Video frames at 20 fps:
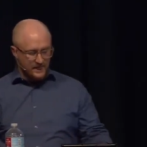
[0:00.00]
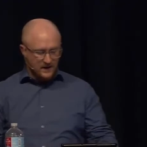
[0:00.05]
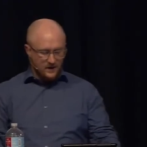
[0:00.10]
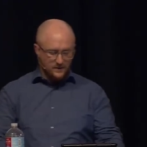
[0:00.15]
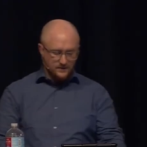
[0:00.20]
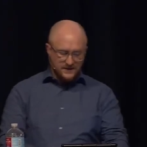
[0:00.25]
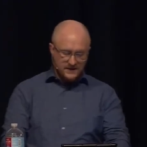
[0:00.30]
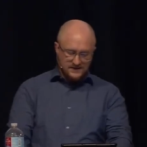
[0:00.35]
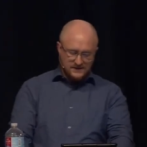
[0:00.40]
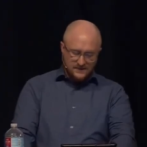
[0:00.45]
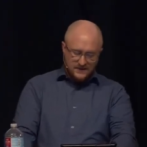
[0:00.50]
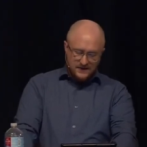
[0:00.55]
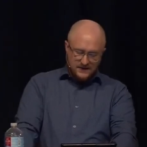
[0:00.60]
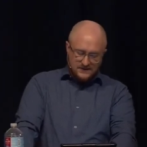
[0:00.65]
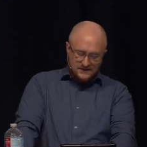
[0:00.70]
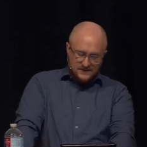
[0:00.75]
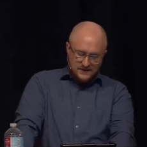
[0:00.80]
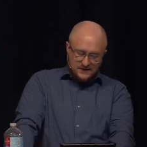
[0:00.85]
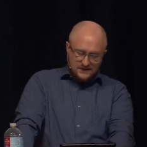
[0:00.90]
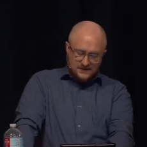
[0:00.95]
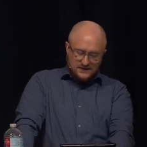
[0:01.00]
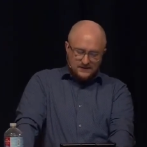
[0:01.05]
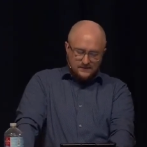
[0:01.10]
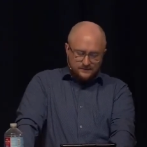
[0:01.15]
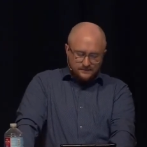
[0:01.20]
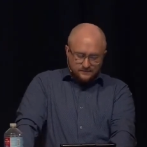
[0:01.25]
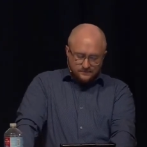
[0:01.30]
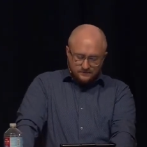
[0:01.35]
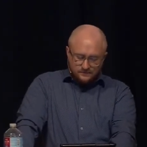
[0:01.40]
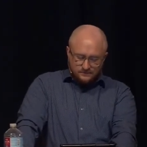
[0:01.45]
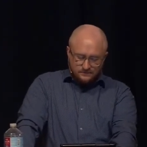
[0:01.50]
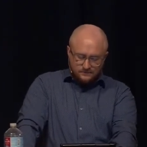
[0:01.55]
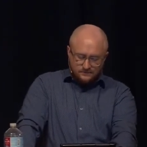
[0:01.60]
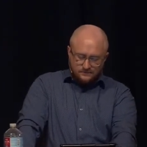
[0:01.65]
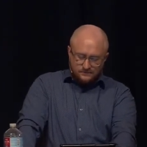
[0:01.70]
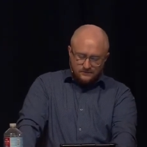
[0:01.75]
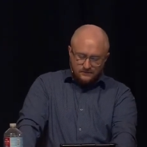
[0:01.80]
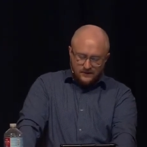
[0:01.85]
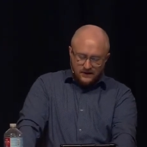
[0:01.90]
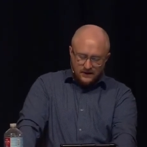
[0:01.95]
I hope that's making sense.
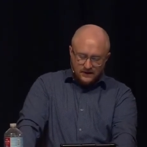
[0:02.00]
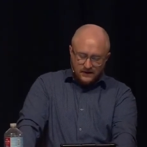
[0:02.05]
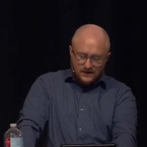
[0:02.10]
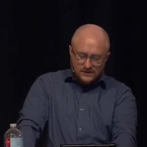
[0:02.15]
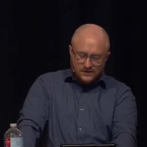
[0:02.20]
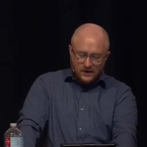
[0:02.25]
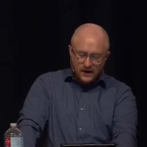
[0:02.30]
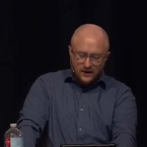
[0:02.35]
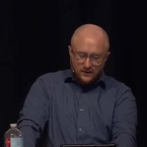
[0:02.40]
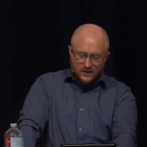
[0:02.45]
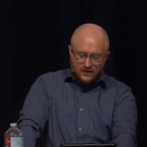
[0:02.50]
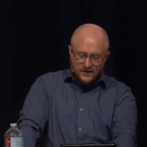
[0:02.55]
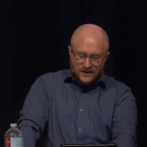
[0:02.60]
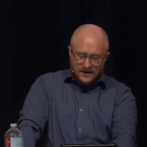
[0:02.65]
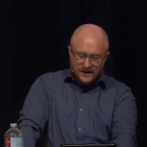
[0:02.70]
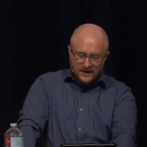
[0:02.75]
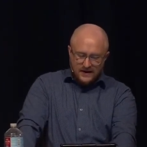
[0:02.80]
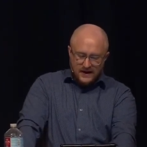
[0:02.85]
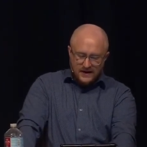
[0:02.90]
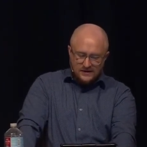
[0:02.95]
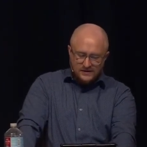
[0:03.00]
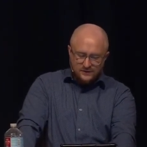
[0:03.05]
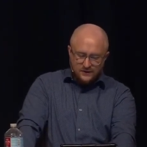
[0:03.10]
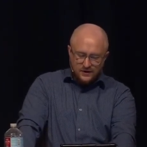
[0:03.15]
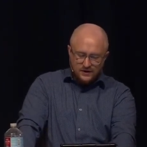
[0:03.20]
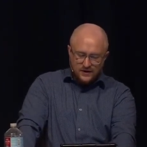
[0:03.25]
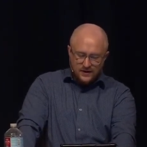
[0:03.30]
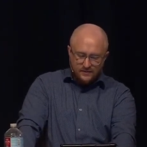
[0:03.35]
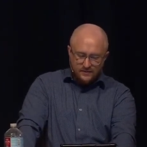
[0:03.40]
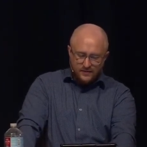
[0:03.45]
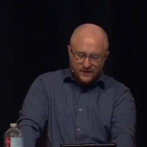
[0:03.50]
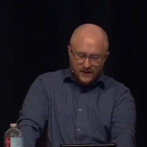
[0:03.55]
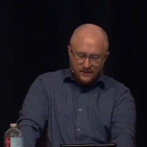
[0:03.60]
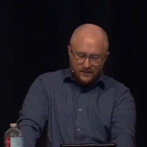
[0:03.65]
So I want to make a case for you that,